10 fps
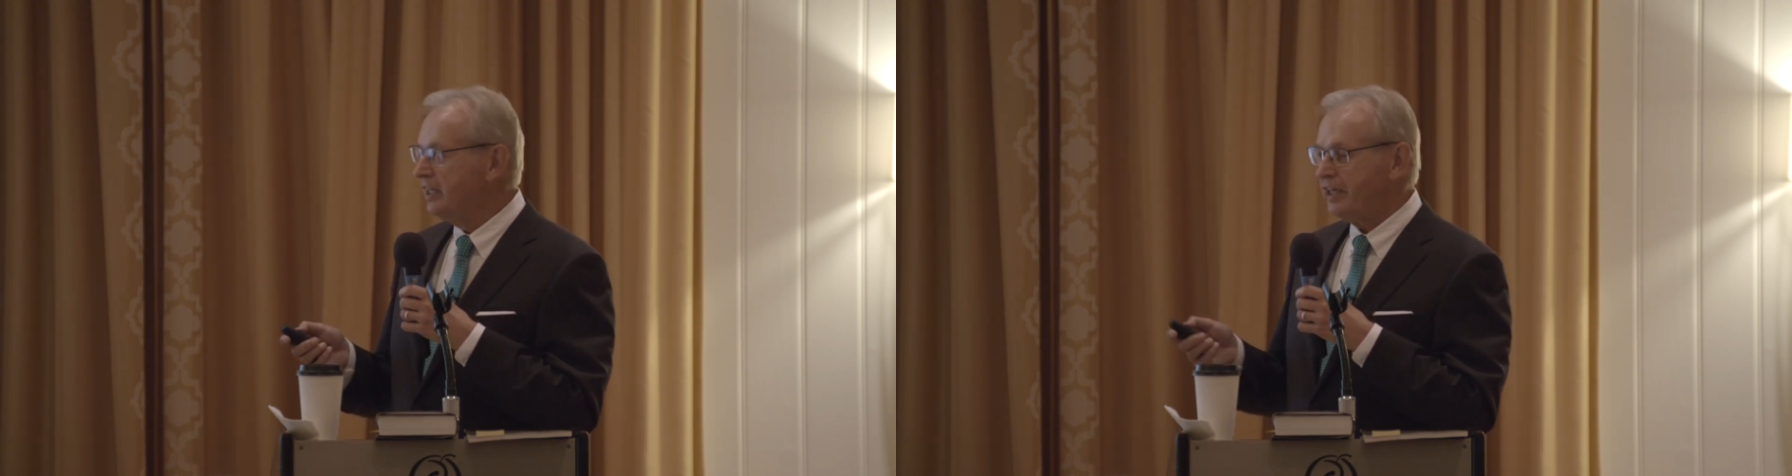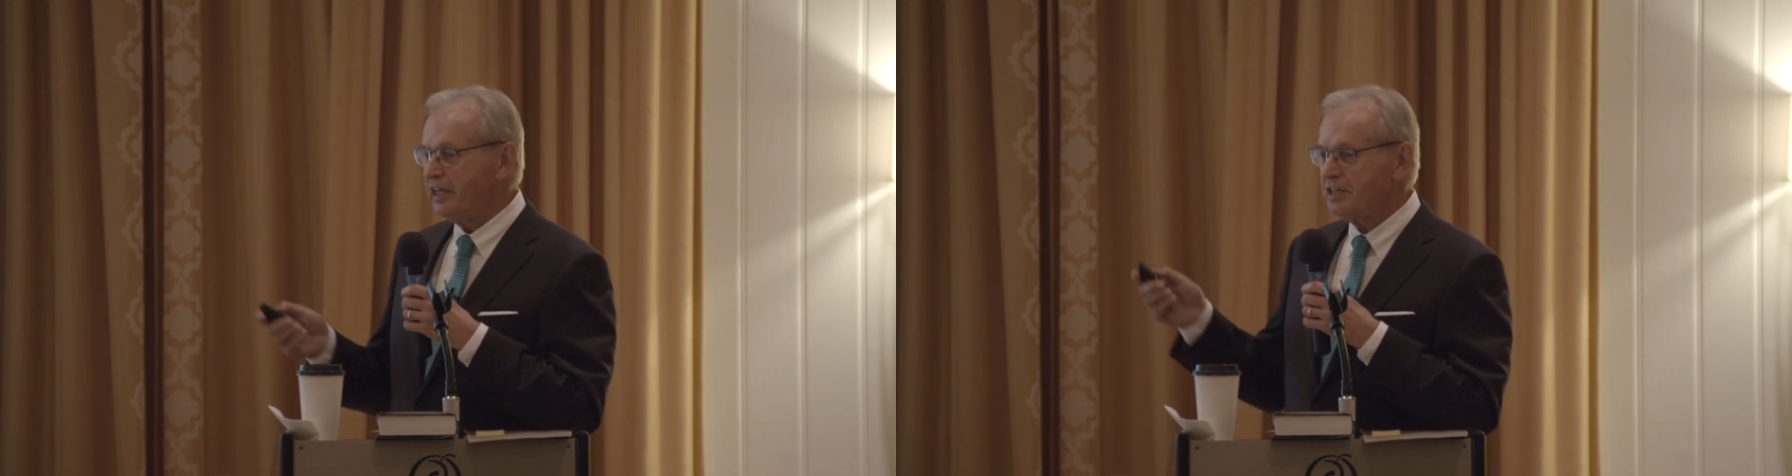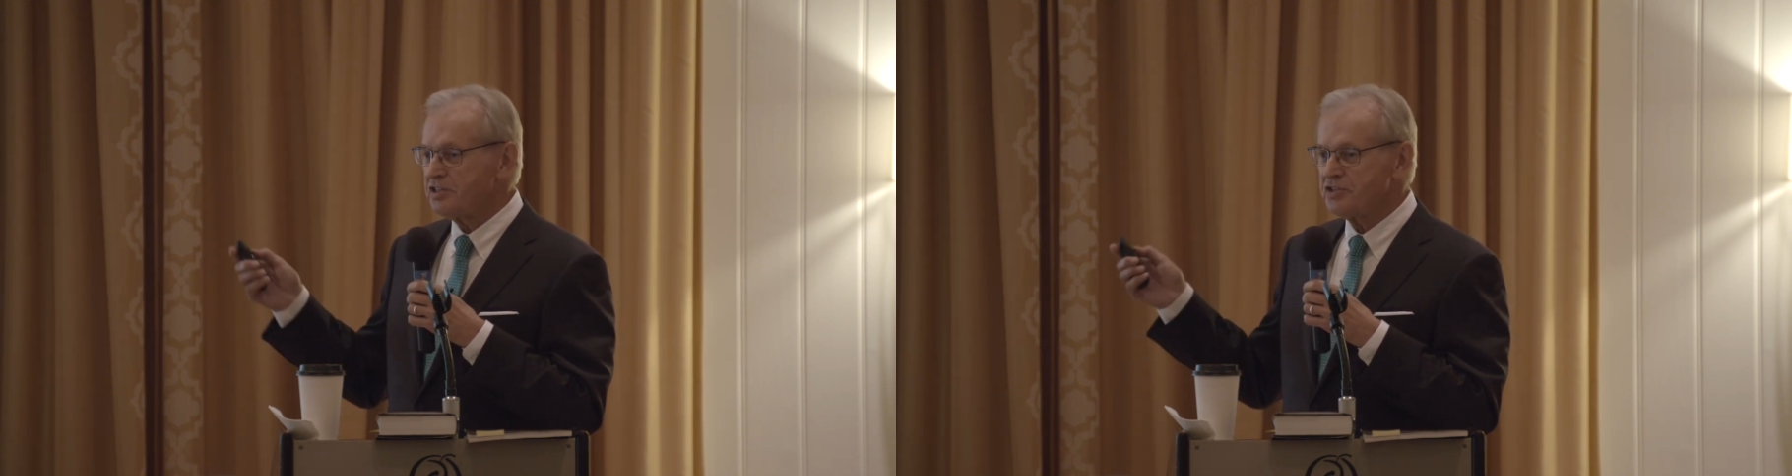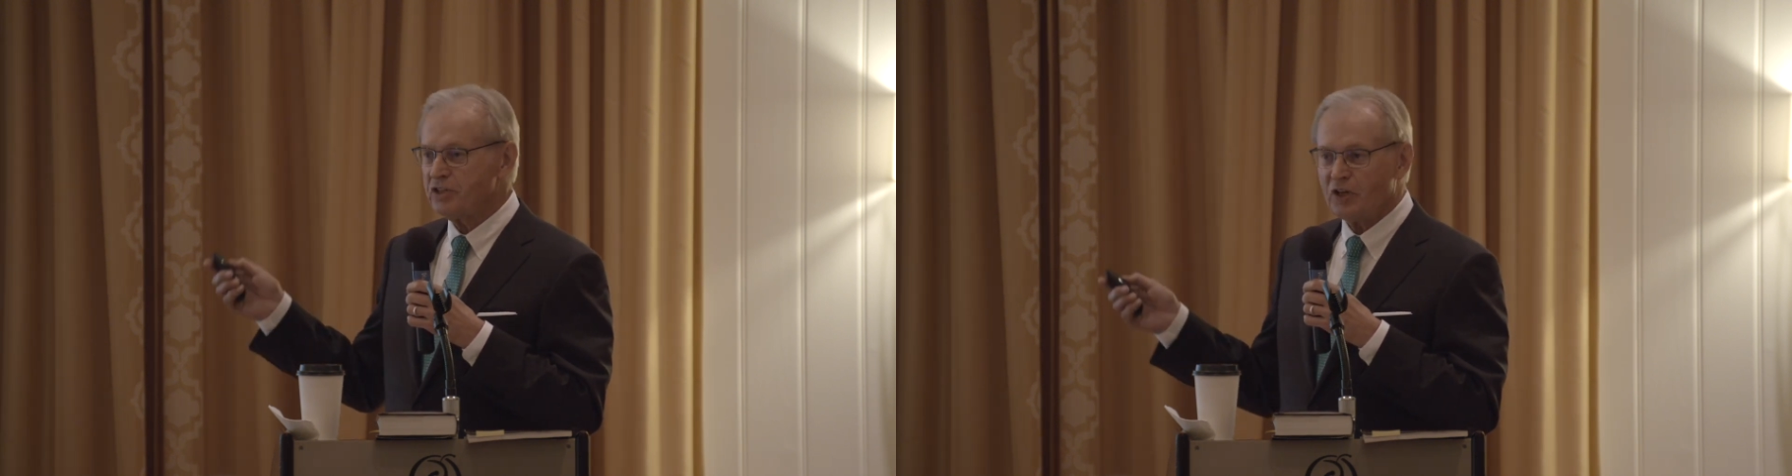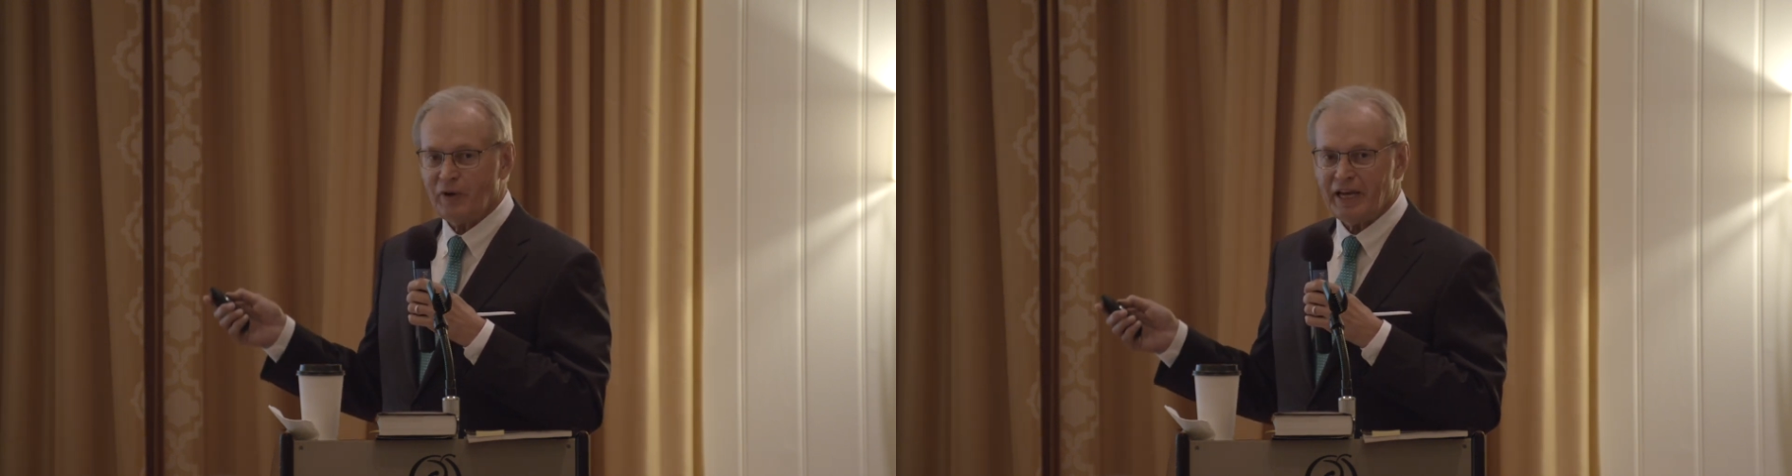It is
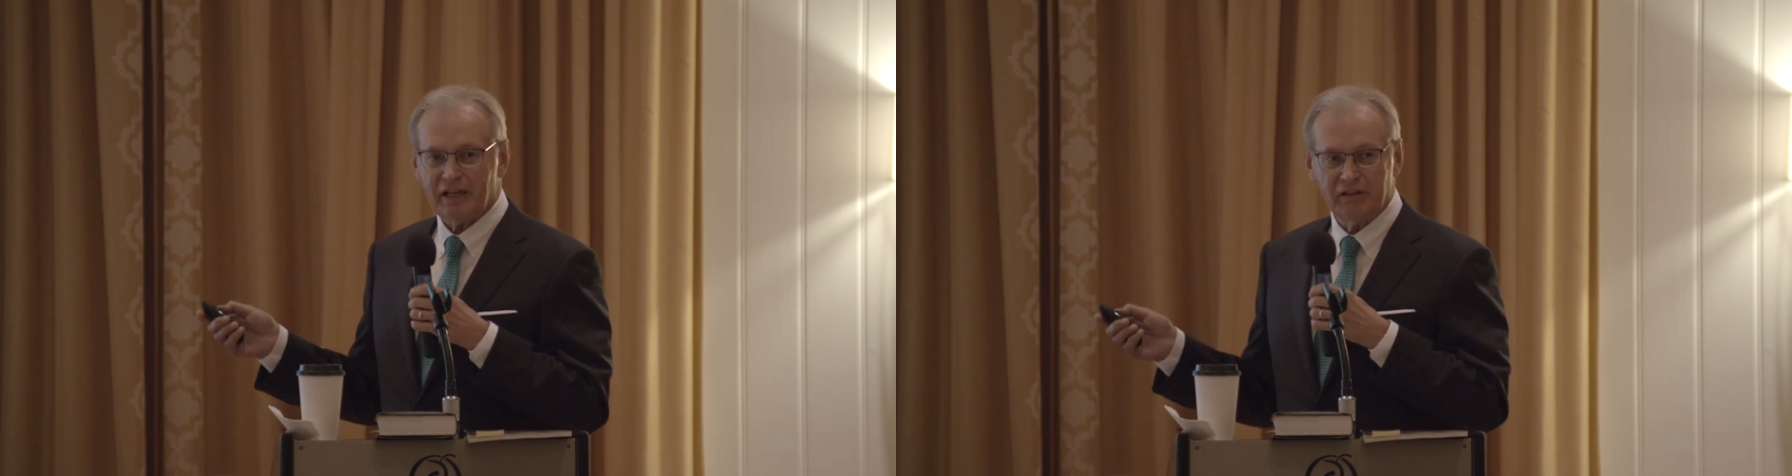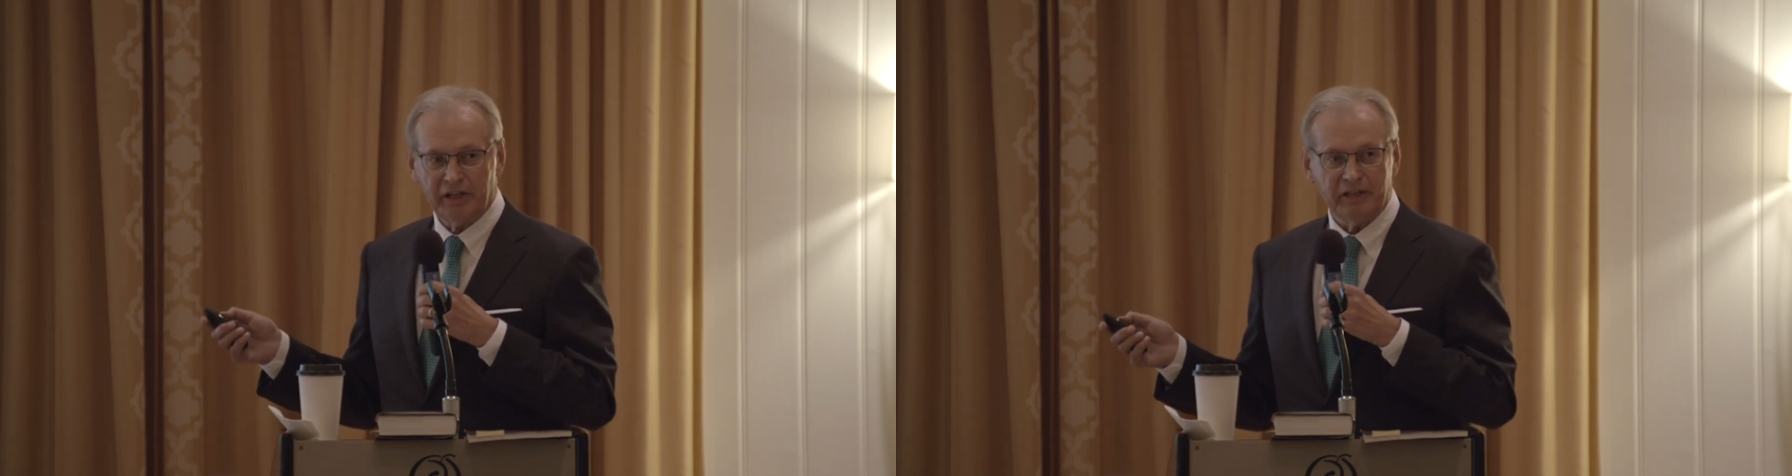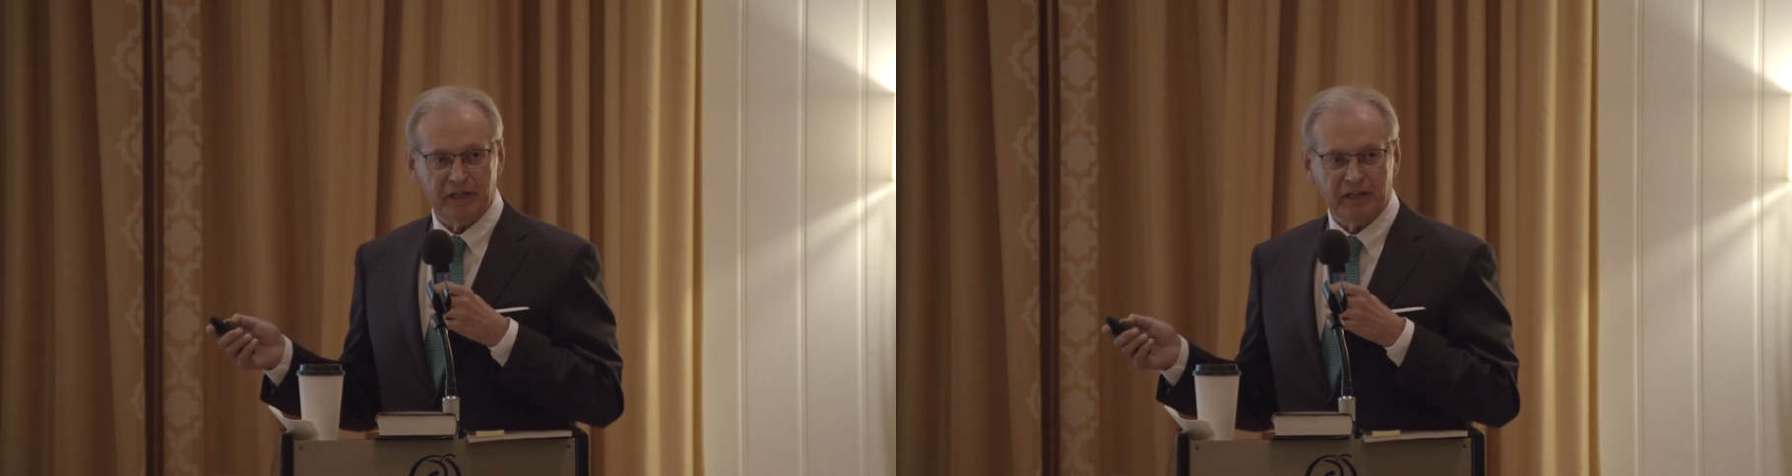so alien